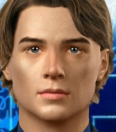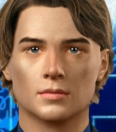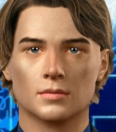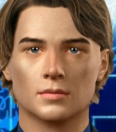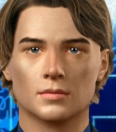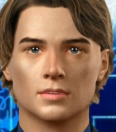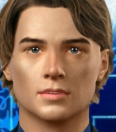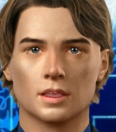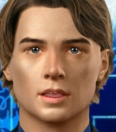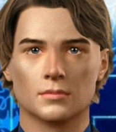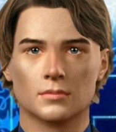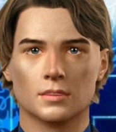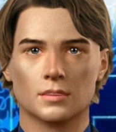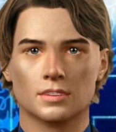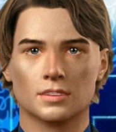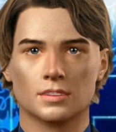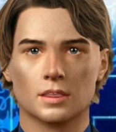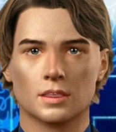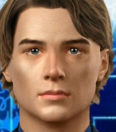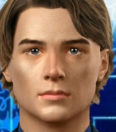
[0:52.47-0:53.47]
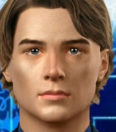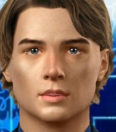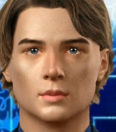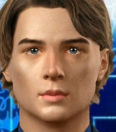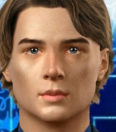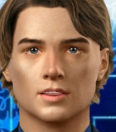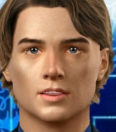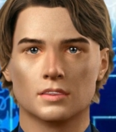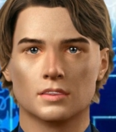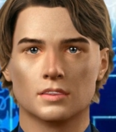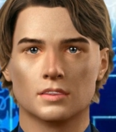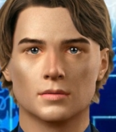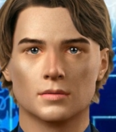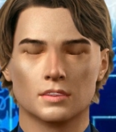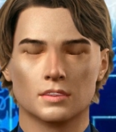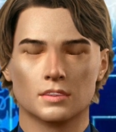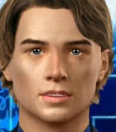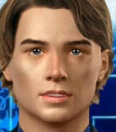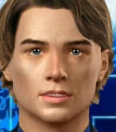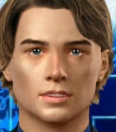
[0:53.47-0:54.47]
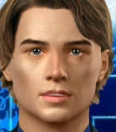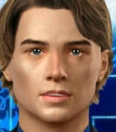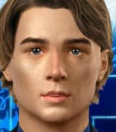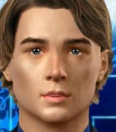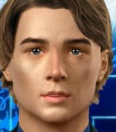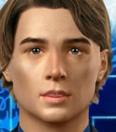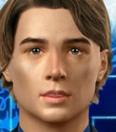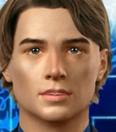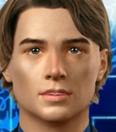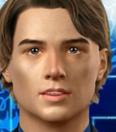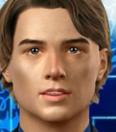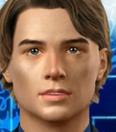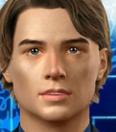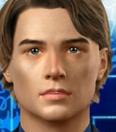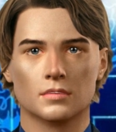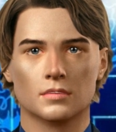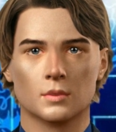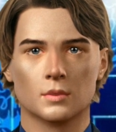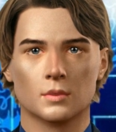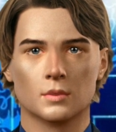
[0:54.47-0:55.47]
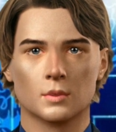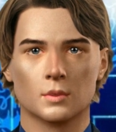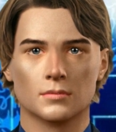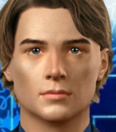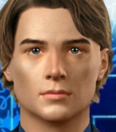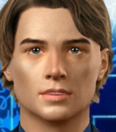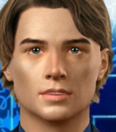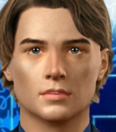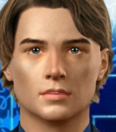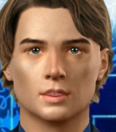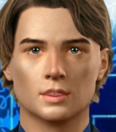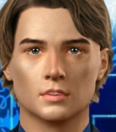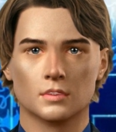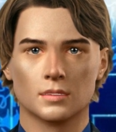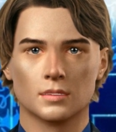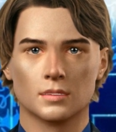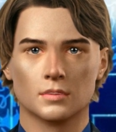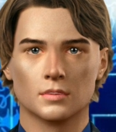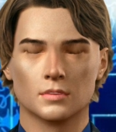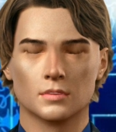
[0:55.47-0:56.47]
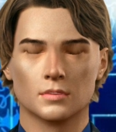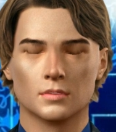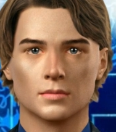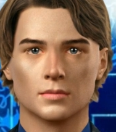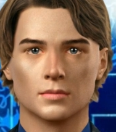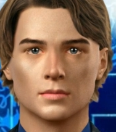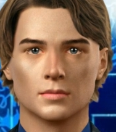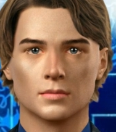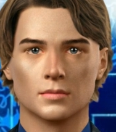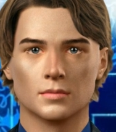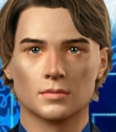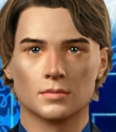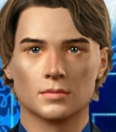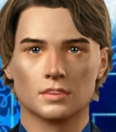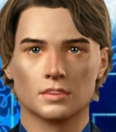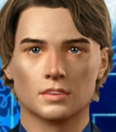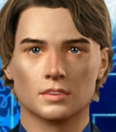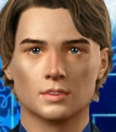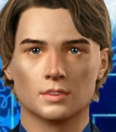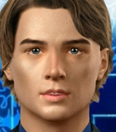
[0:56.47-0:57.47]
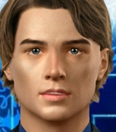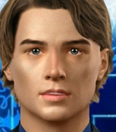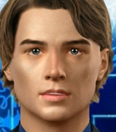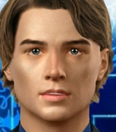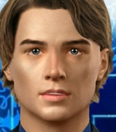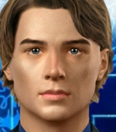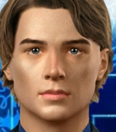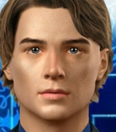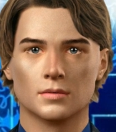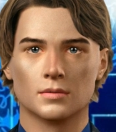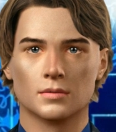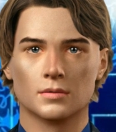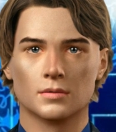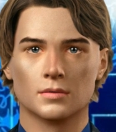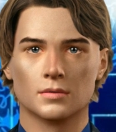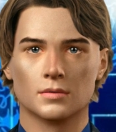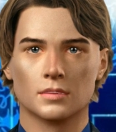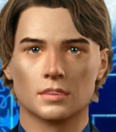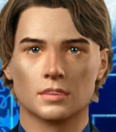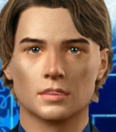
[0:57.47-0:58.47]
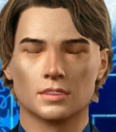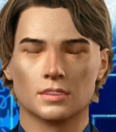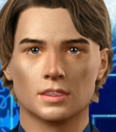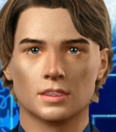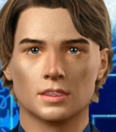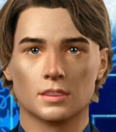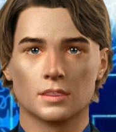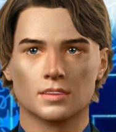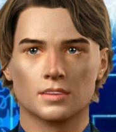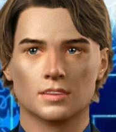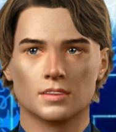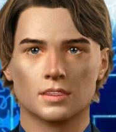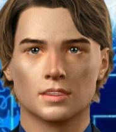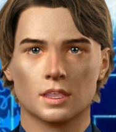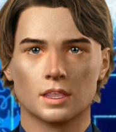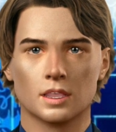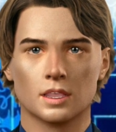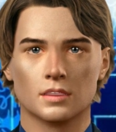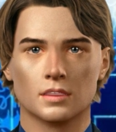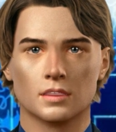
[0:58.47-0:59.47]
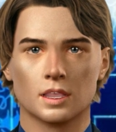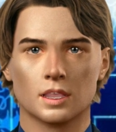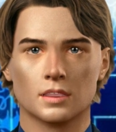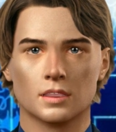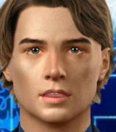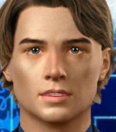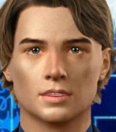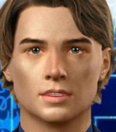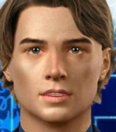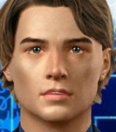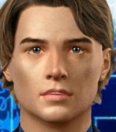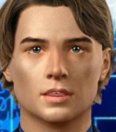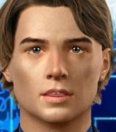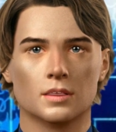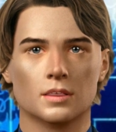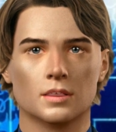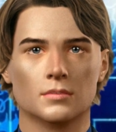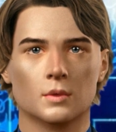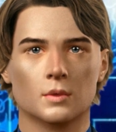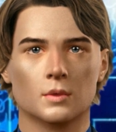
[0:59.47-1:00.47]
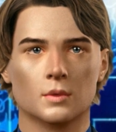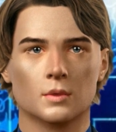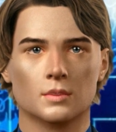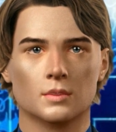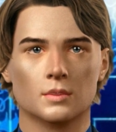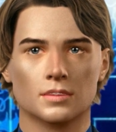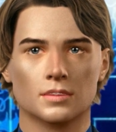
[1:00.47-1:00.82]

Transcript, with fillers: Am compatible with 32 and 64-bit versions. 3. SAPI 5 interface support.